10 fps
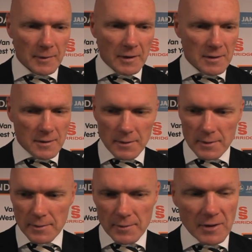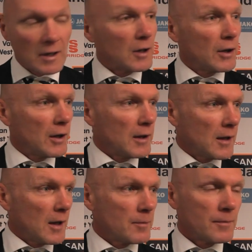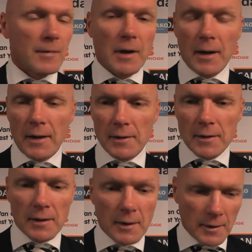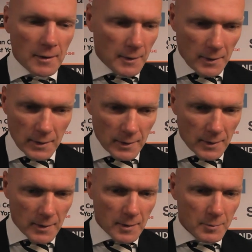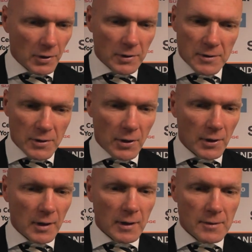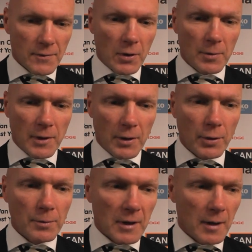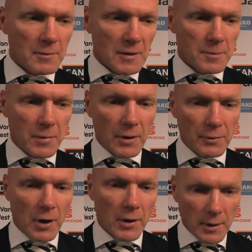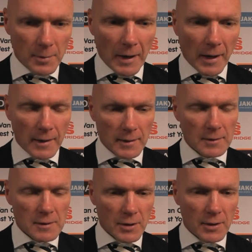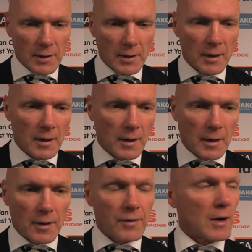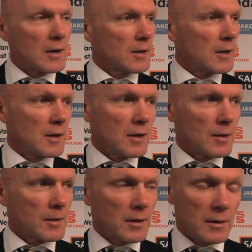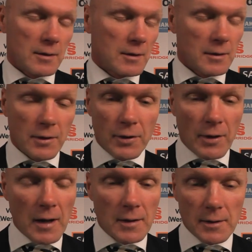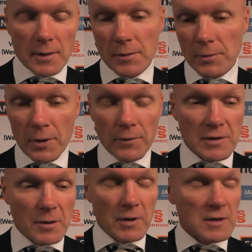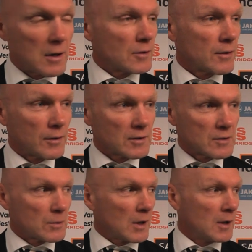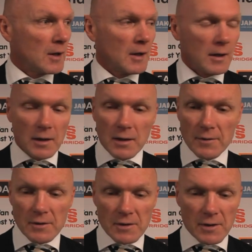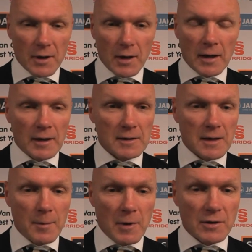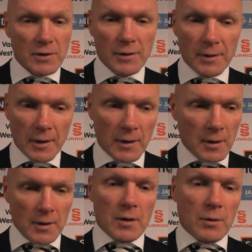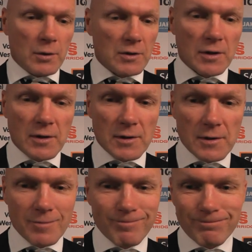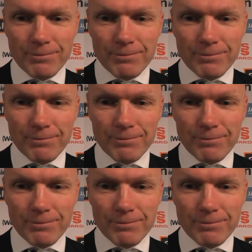He's still learning the game, and but it's certainly his form in the home games. He's been a rock at the back, and certainly a threat in the other end. And obviously with his long throws as well, he gives us an added dimension. We just,